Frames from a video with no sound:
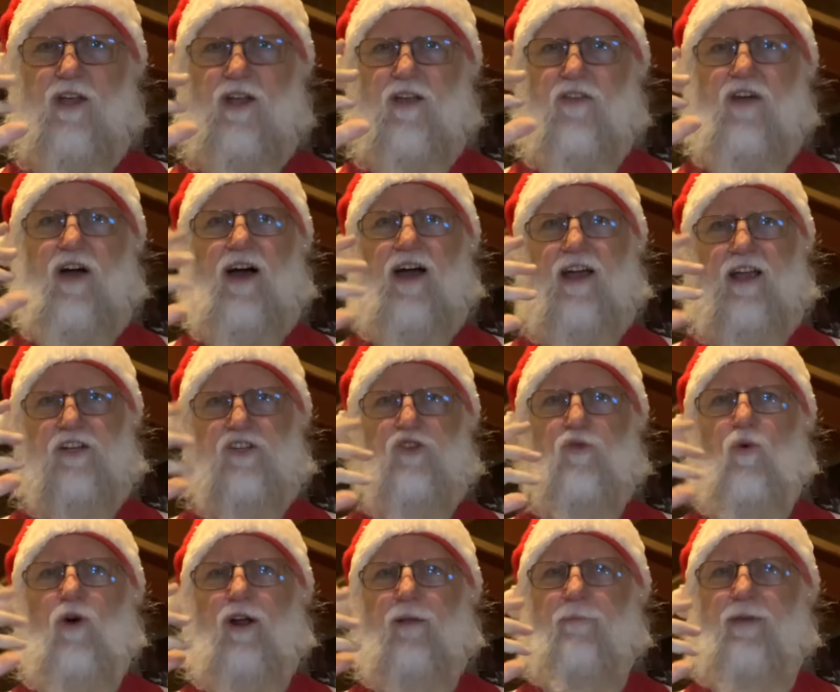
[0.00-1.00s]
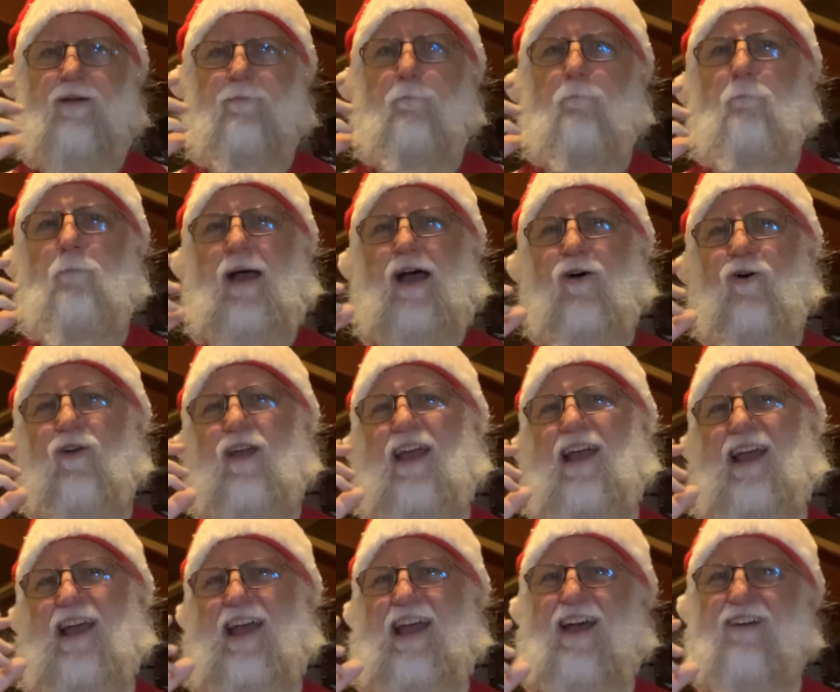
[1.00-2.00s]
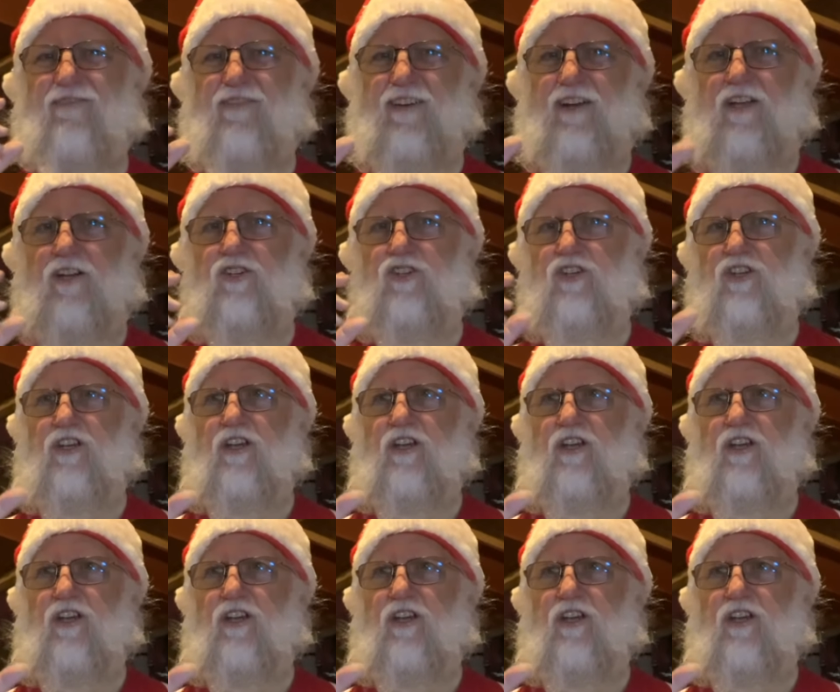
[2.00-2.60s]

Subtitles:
The eyes, you want to be about 1/2 an inch,